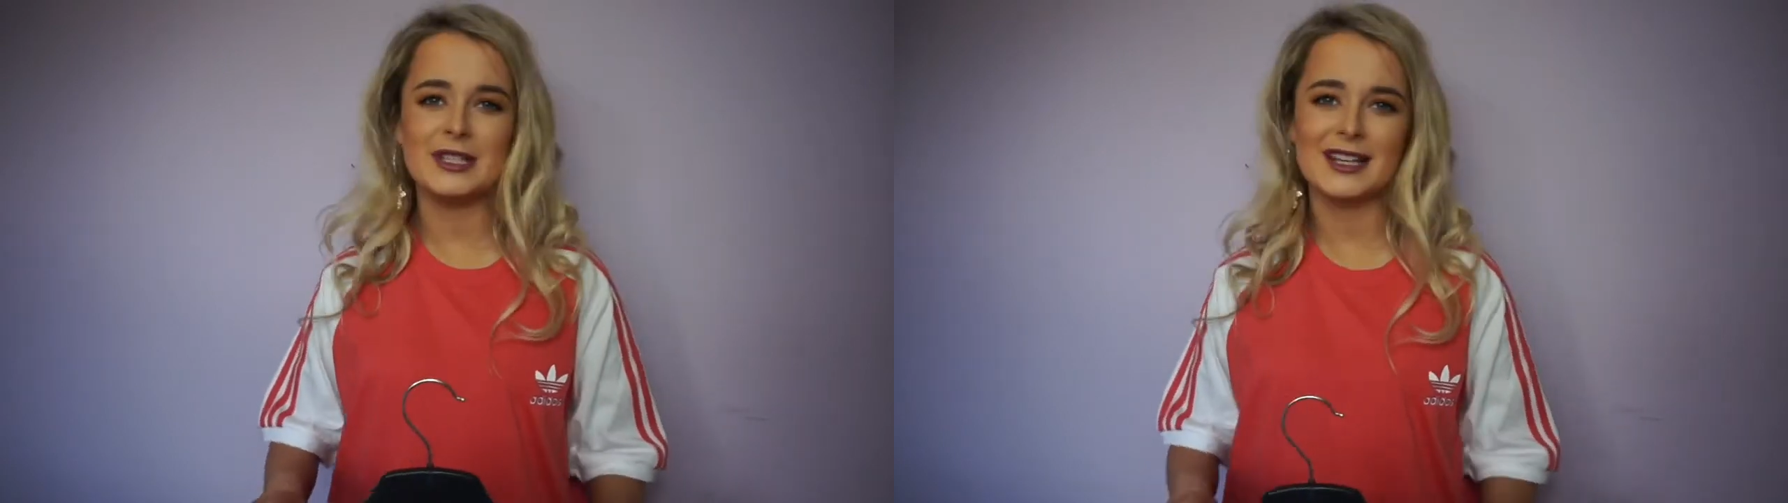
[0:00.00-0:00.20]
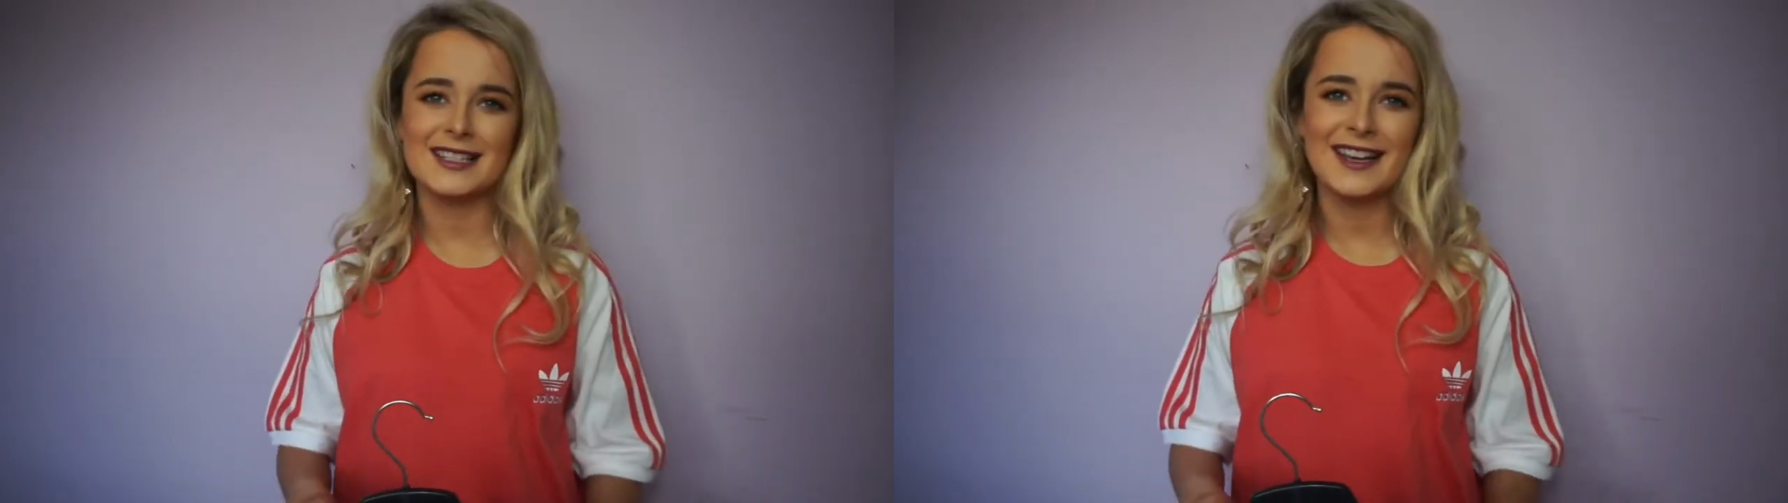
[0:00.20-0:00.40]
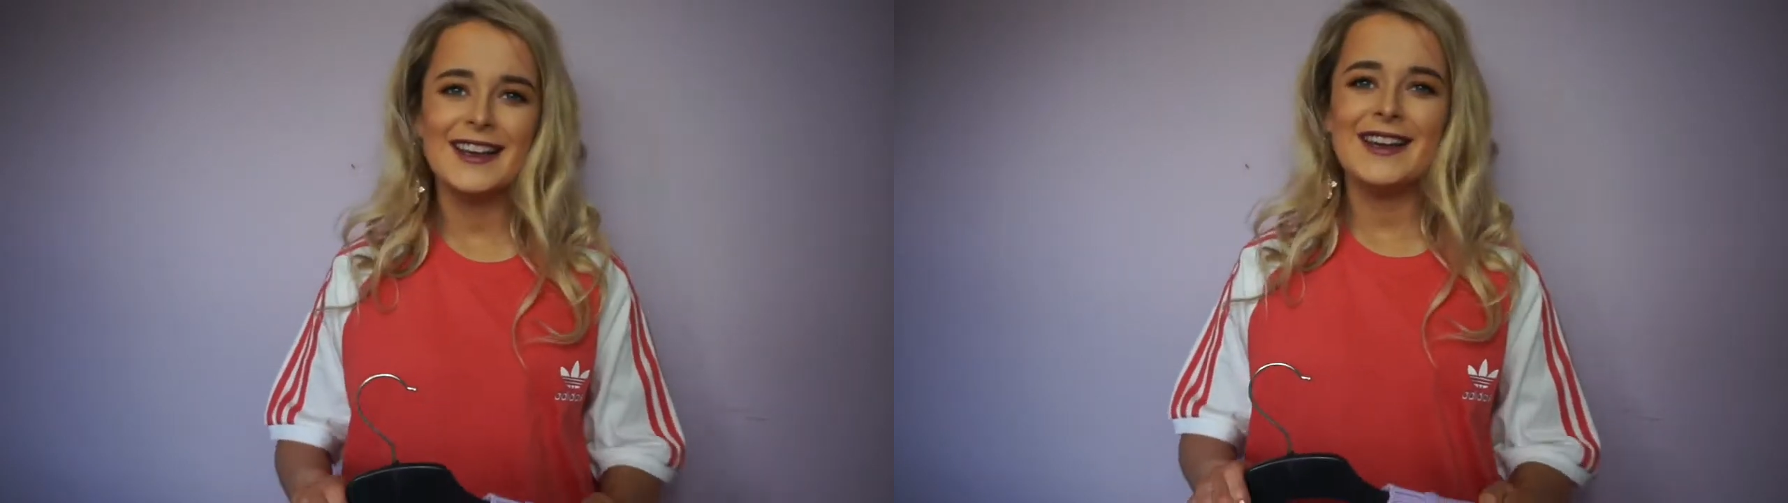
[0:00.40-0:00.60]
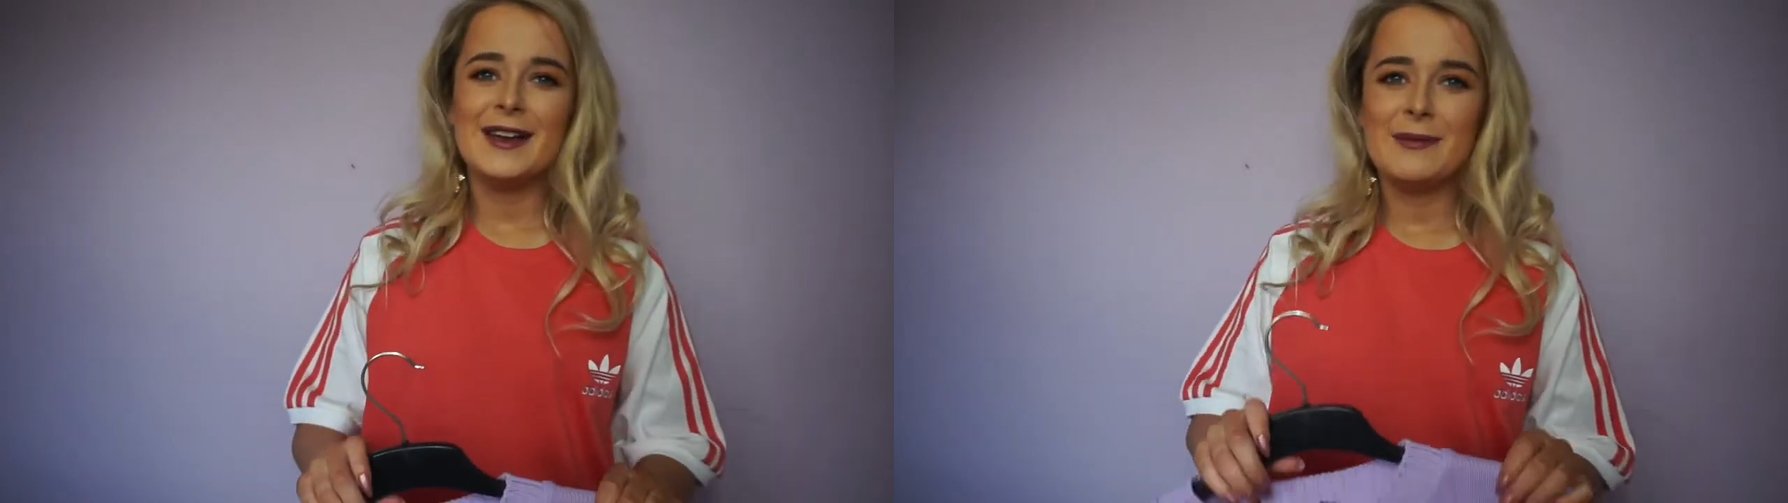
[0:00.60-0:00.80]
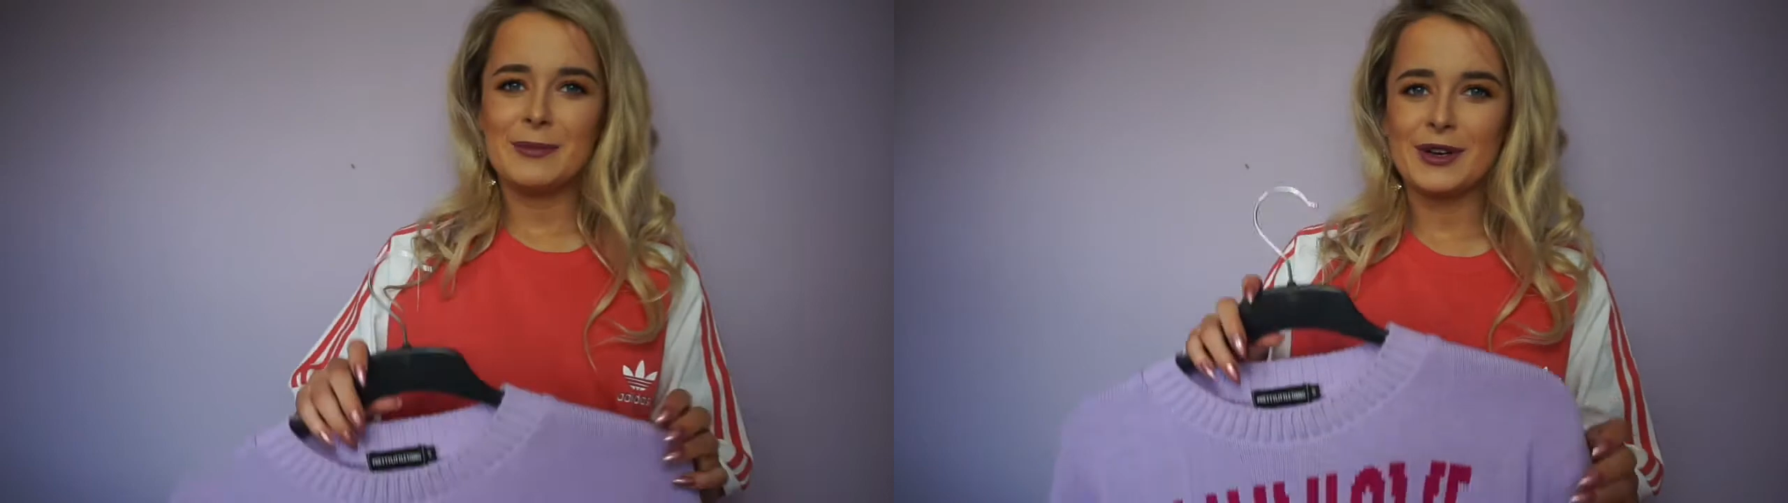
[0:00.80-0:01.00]
actually,
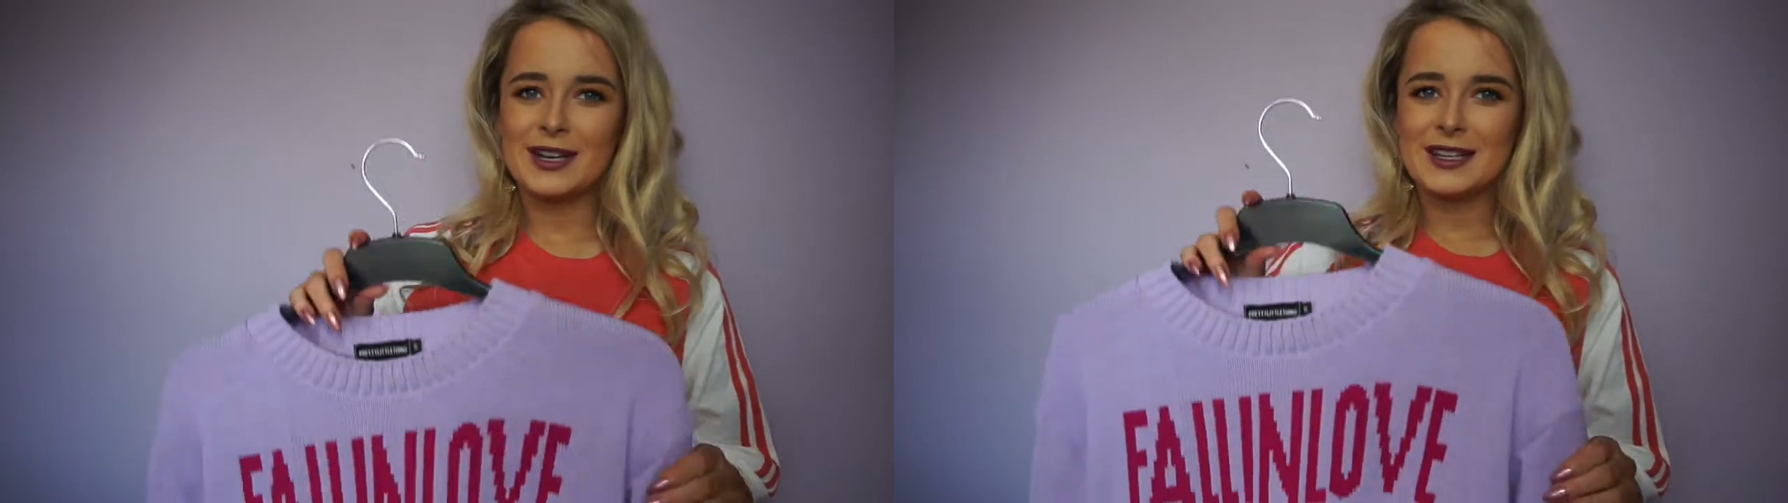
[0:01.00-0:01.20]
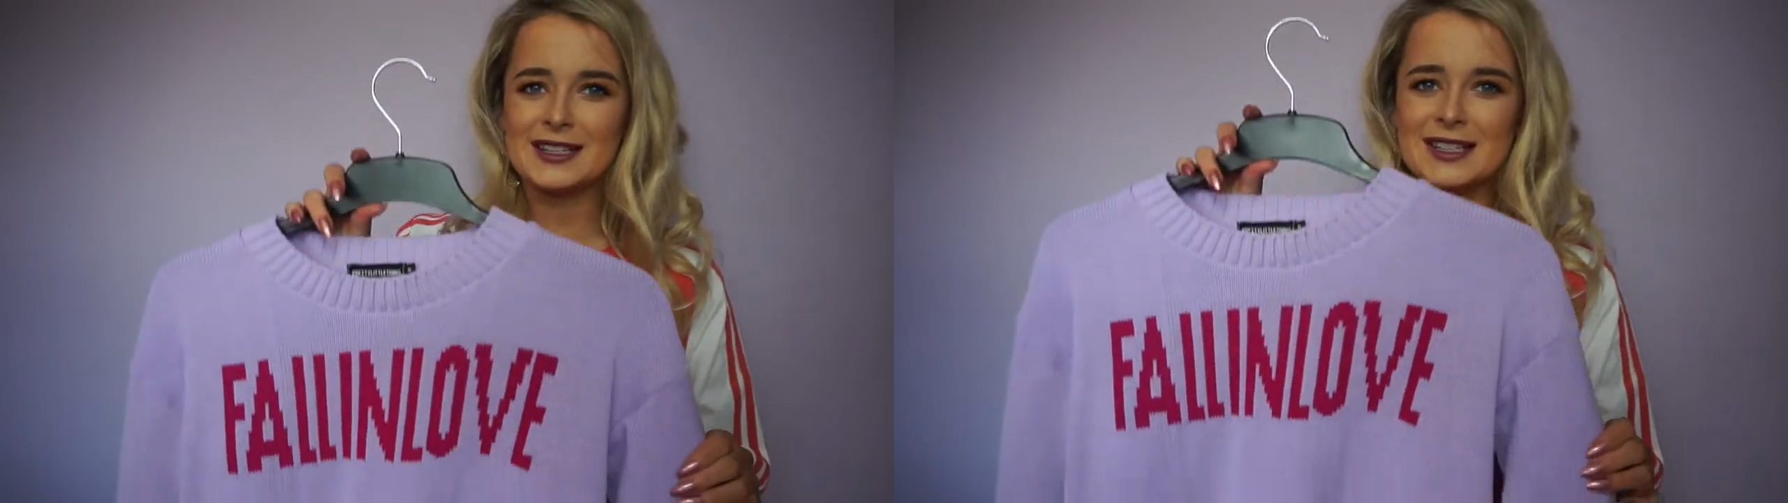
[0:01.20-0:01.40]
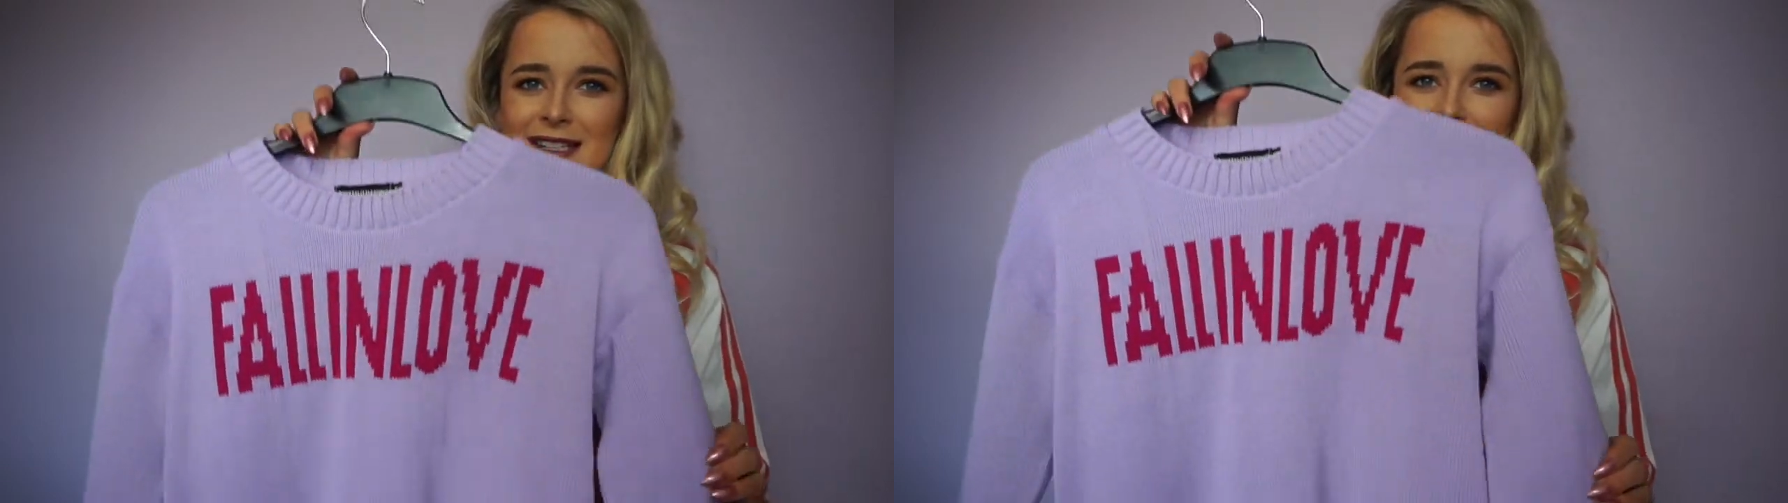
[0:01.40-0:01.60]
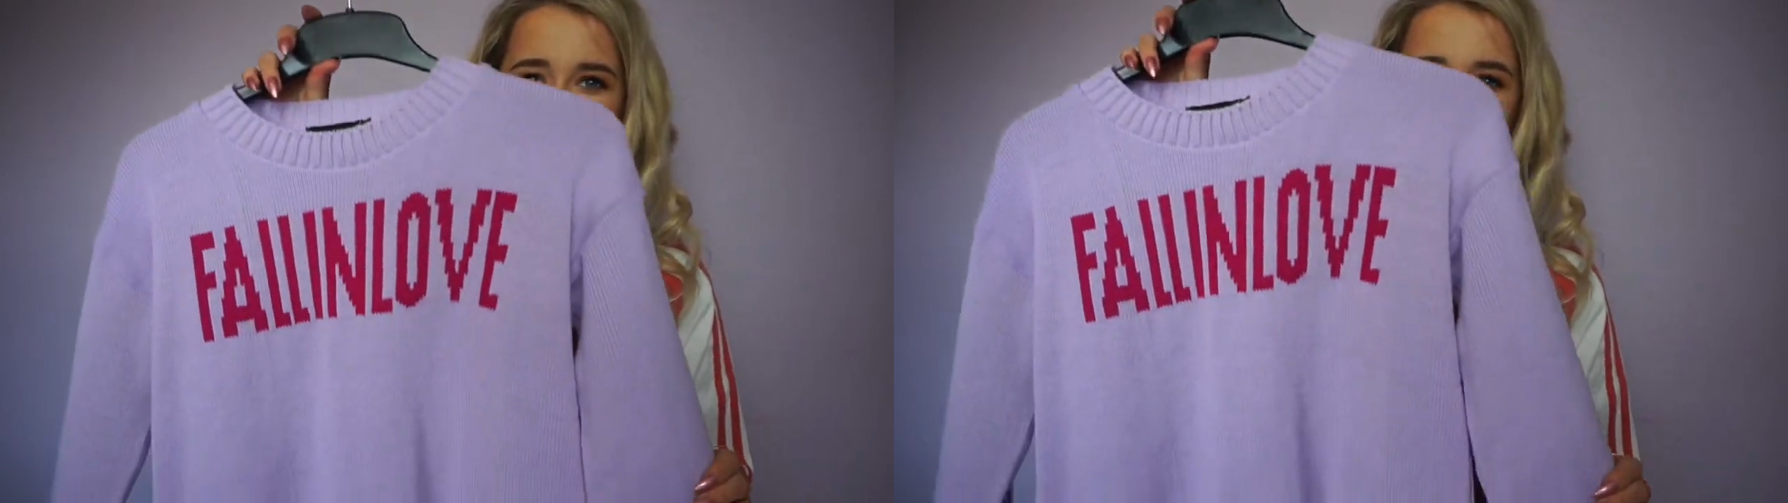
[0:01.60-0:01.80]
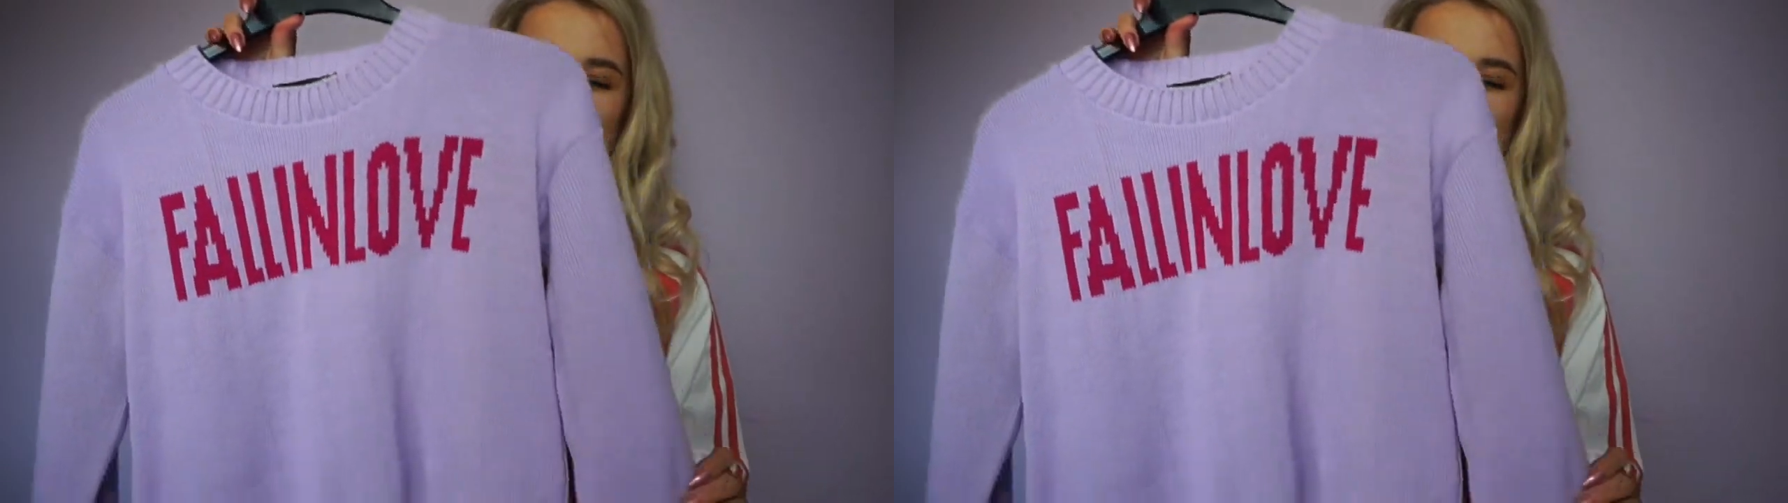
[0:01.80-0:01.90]
but it is this